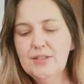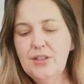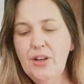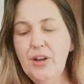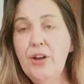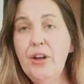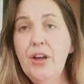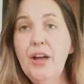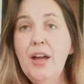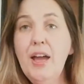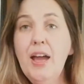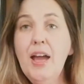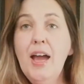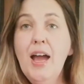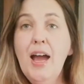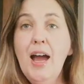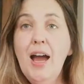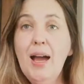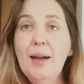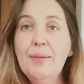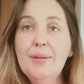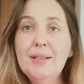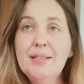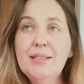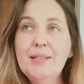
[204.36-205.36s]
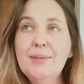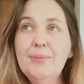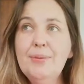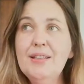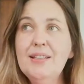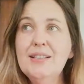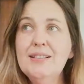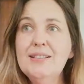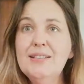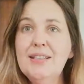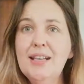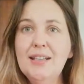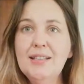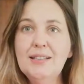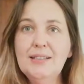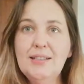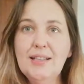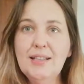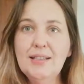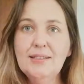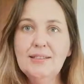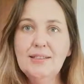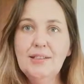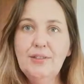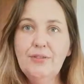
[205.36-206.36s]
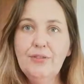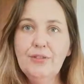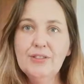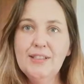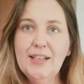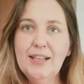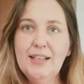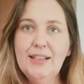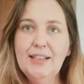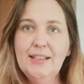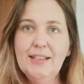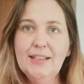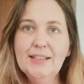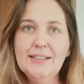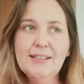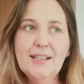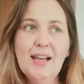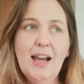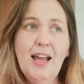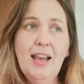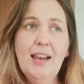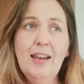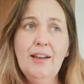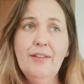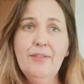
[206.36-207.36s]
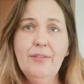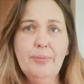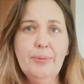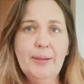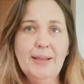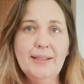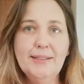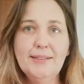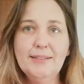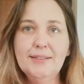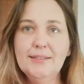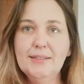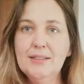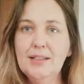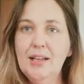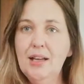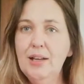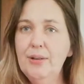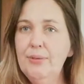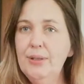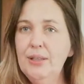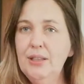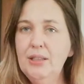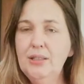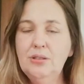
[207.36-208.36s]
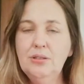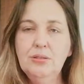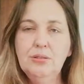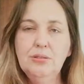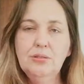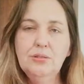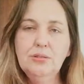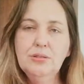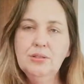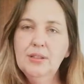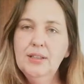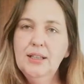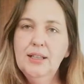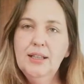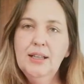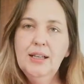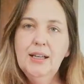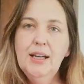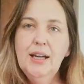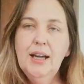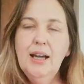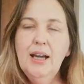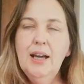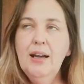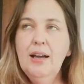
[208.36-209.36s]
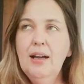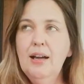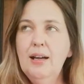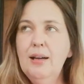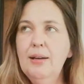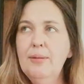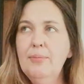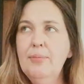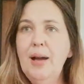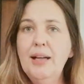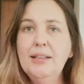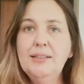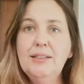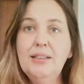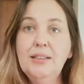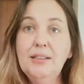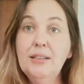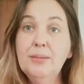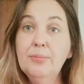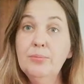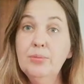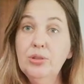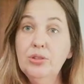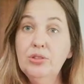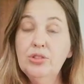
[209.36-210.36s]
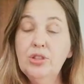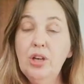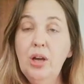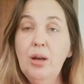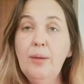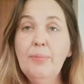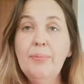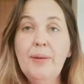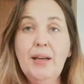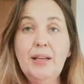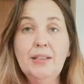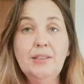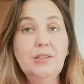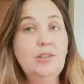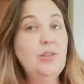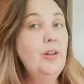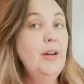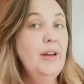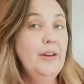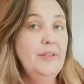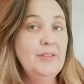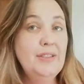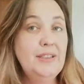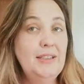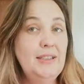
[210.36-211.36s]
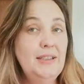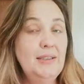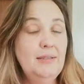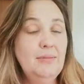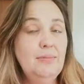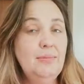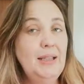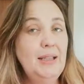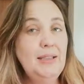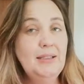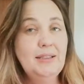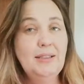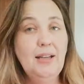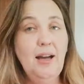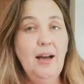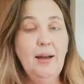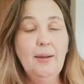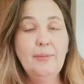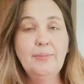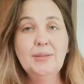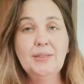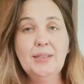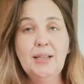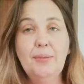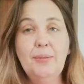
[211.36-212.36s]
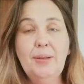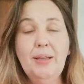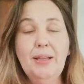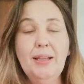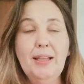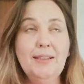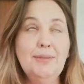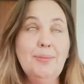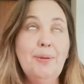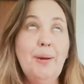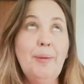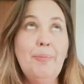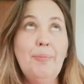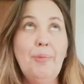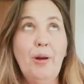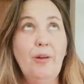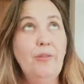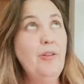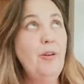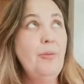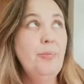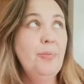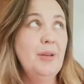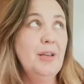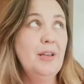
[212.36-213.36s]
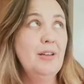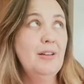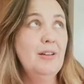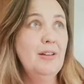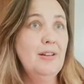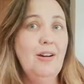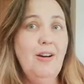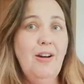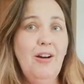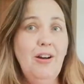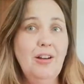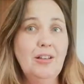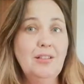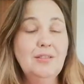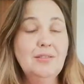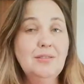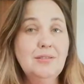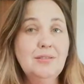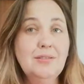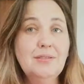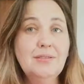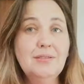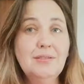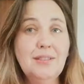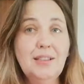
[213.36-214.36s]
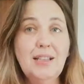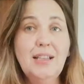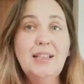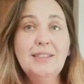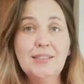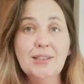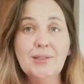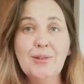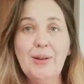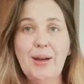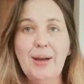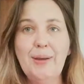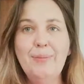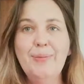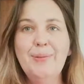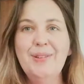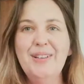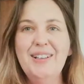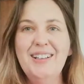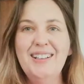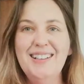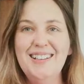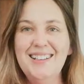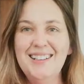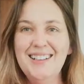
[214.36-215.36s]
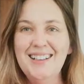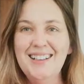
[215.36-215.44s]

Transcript: So I'm busy with the second test knit for Zelly Knits. I love her patterns, I really do. I did the mood top, as you have seen many times. I mean, that's my profile pic on Instagram.